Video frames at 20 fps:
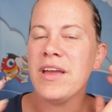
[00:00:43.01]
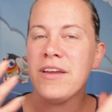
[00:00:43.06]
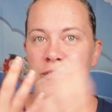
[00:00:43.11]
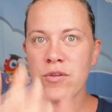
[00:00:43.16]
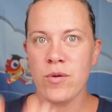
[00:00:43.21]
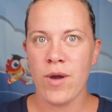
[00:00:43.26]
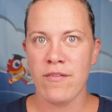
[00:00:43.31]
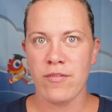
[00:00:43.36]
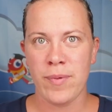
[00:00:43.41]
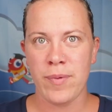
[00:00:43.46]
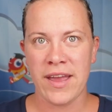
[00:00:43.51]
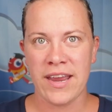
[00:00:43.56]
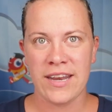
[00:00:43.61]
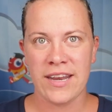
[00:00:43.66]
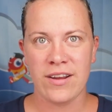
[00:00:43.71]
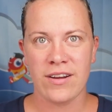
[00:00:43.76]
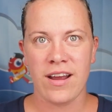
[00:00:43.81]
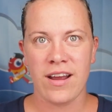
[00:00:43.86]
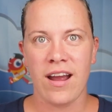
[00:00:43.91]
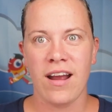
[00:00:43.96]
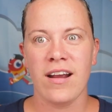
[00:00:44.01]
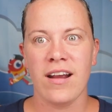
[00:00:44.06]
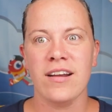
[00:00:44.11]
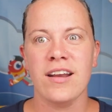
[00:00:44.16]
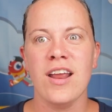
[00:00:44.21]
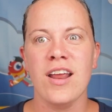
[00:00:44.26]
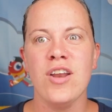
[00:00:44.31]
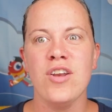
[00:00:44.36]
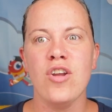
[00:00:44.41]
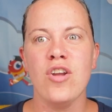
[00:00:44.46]
If you have a Payoneer
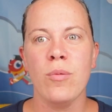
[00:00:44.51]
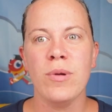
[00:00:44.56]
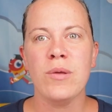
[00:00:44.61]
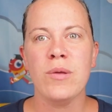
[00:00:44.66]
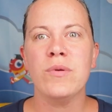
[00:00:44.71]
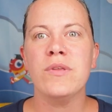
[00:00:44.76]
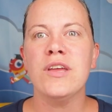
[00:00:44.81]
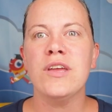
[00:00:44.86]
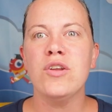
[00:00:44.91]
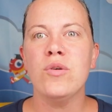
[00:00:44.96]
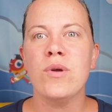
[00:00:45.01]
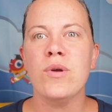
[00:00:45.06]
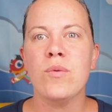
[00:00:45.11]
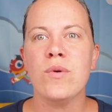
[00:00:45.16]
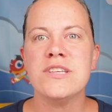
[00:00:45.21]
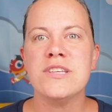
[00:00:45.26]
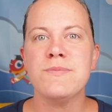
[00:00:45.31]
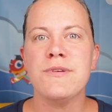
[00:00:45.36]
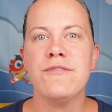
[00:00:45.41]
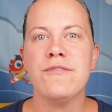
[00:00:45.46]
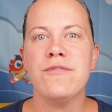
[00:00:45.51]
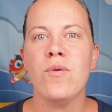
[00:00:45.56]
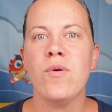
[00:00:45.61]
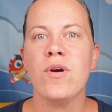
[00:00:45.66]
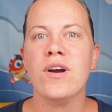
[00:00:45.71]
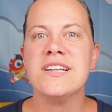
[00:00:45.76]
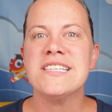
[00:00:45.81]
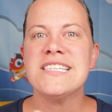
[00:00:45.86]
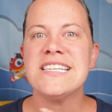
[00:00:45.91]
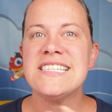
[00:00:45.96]
card, nobody really knew what it was
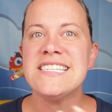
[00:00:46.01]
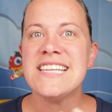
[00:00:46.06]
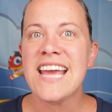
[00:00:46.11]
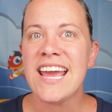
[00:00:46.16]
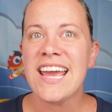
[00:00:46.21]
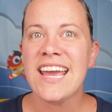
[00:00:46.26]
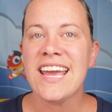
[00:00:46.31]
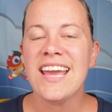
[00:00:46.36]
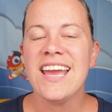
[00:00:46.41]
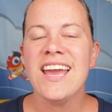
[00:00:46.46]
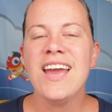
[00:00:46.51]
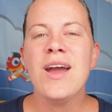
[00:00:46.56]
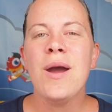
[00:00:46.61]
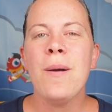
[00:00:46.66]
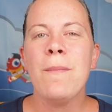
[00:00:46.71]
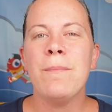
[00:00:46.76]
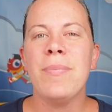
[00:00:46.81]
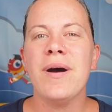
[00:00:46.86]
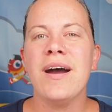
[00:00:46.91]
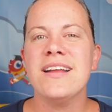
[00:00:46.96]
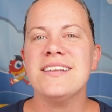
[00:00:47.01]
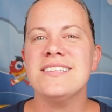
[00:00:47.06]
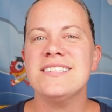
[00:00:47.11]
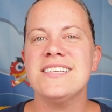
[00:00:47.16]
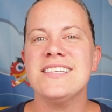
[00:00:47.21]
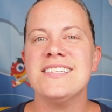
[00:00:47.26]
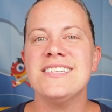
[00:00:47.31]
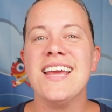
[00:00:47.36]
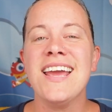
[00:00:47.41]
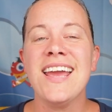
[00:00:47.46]
before today, but
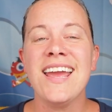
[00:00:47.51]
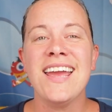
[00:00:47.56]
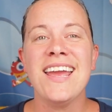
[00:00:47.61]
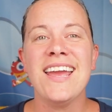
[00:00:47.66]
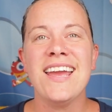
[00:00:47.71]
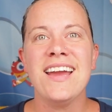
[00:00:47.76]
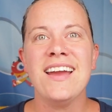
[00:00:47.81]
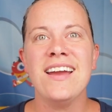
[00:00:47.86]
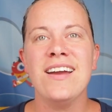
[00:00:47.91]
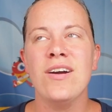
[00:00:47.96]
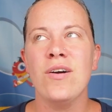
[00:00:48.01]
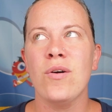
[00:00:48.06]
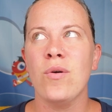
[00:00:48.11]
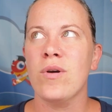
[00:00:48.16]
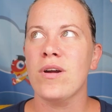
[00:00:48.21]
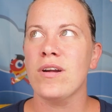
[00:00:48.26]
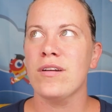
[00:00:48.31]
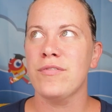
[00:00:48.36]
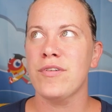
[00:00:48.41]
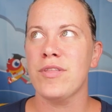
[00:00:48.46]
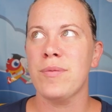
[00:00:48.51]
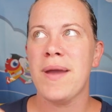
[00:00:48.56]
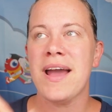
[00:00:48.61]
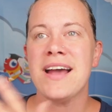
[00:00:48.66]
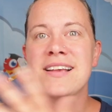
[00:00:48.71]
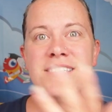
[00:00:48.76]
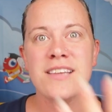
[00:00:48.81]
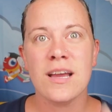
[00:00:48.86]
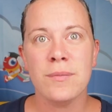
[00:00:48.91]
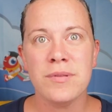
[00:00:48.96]
today, or for the
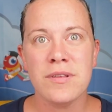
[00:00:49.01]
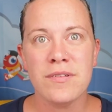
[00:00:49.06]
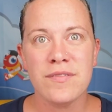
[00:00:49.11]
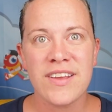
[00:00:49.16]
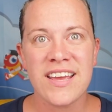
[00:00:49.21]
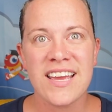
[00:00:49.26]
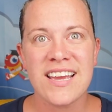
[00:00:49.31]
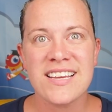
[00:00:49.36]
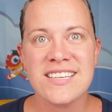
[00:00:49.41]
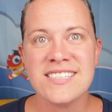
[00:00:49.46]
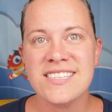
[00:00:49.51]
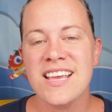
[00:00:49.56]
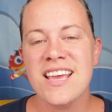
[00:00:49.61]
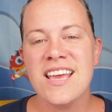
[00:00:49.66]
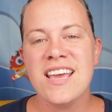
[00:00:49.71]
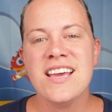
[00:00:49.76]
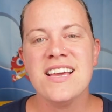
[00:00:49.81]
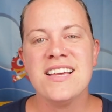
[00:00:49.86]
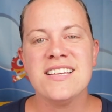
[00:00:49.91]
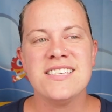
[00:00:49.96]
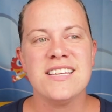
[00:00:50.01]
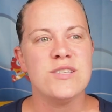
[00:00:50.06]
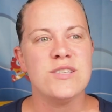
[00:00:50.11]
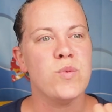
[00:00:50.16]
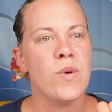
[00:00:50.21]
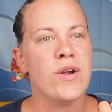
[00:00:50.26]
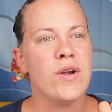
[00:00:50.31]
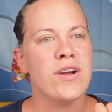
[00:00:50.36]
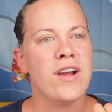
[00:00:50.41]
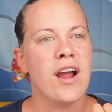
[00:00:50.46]
past couple of days,
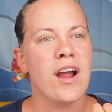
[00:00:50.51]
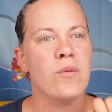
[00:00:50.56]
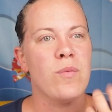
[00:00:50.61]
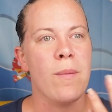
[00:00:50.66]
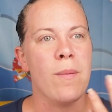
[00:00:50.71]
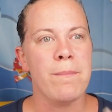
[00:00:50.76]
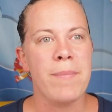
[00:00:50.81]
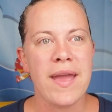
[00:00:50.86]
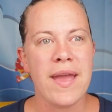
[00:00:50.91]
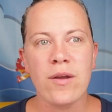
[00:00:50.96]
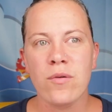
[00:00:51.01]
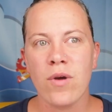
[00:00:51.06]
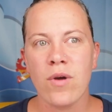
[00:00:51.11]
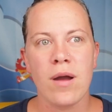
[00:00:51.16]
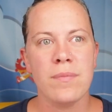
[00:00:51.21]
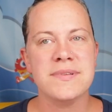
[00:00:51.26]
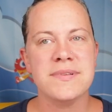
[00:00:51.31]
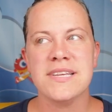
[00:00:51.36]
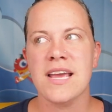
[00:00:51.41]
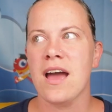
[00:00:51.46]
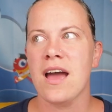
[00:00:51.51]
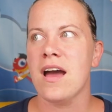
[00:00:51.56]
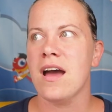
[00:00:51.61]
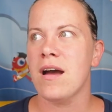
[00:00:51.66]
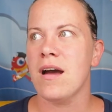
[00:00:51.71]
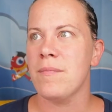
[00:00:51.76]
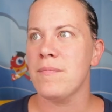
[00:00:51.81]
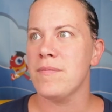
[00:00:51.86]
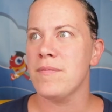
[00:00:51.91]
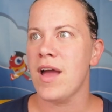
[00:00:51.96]
since Wirecard went bankrupt,
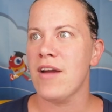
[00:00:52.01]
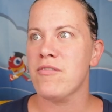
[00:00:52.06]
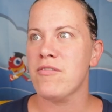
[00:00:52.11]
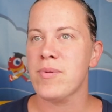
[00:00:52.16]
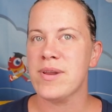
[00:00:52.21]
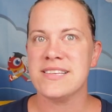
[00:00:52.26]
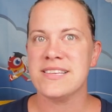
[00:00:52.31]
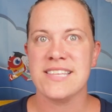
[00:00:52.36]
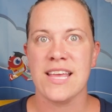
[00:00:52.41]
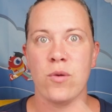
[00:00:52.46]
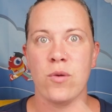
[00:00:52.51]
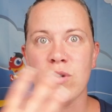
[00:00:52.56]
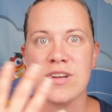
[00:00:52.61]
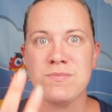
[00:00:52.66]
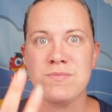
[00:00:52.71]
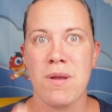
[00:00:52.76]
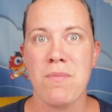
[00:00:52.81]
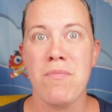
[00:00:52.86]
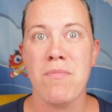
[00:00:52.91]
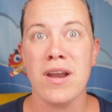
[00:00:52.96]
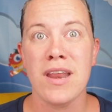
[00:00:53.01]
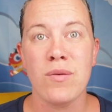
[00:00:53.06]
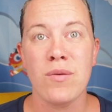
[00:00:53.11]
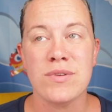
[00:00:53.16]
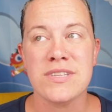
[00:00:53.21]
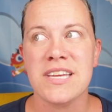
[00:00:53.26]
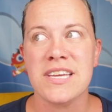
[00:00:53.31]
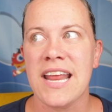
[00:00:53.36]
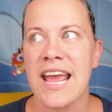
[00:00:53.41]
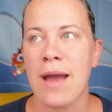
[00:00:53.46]
everybody's like, where's my money?
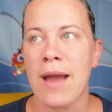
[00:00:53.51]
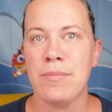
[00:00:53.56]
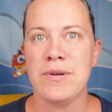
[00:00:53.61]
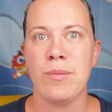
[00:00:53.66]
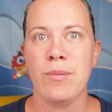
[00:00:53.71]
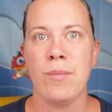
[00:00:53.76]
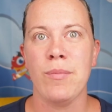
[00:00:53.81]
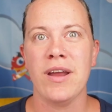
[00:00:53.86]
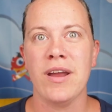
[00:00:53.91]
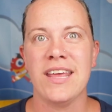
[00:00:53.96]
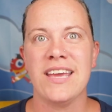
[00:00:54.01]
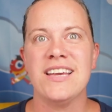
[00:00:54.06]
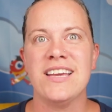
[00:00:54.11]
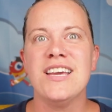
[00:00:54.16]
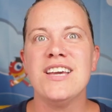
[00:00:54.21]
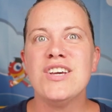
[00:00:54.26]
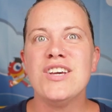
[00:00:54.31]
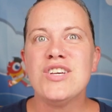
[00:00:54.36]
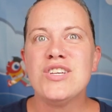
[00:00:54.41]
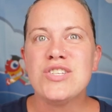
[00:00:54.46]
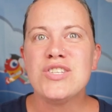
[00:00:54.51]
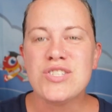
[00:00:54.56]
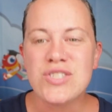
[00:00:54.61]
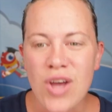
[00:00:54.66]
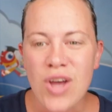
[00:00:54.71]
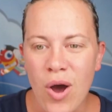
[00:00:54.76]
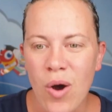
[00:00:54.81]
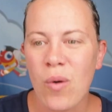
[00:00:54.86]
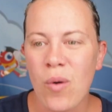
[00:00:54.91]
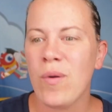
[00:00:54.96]
What's gonna happen to my money?
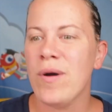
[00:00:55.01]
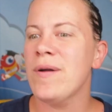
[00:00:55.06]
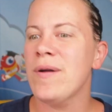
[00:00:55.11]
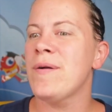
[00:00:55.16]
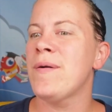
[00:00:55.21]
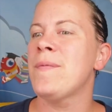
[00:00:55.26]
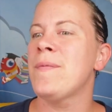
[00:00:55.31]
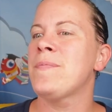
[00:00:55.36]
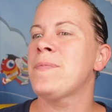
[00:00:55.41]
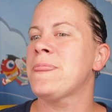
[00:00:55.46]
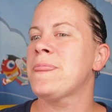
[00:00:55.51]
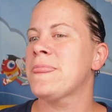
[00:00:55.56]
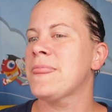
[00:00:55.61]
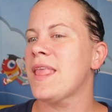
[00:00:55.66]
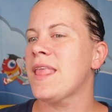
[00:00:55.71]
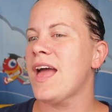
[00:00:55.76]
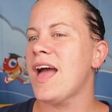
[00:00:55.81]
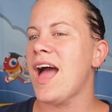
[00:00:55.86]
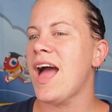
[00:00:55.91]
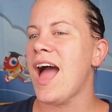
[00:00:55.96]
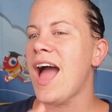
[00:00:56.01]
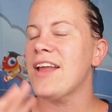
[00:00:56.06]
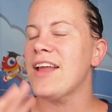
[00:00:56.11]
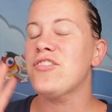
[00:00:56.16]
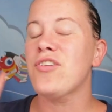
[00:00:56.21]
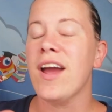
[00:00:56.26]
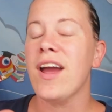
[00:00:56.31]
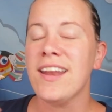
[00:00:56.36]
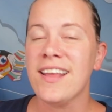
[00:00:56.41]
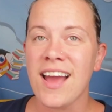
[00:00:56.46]
So I
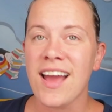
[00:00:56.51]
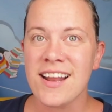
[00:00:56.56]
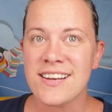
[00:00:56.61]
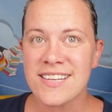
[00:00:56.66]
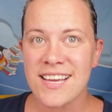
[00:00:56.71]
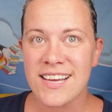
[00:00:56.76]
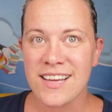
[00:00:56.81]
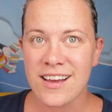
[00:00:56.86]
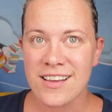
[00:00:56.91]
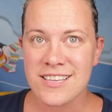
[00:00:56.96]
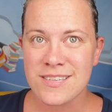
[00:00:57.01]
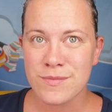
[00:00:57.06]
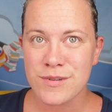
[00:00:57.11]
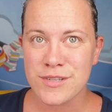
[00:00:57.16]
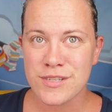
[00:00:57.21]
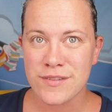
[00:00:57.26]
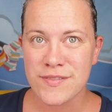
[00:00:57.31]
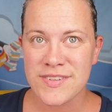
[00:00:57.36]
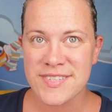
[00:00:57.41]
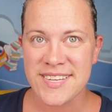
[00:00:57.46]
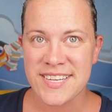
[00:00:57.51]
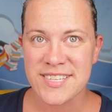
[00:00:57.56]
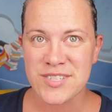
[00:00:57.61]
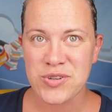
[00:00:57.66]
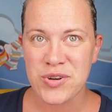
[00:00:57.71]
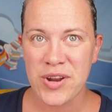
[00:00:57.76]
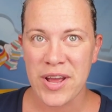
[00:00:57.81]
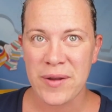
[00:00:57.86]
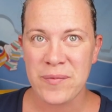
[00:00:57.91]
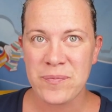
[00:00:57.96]
tried to contact customer service
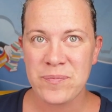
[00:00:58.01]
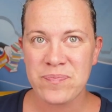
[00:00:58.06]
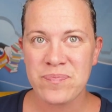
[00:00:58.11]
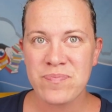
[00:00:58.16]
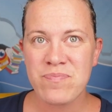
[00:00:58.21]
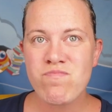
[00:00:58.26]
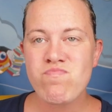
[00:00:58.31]
yesterday.